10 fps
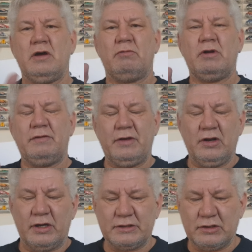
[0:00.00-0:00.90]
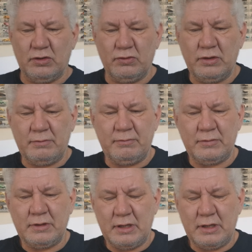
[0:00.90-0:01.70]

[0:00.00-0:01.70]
whatever you like to call them.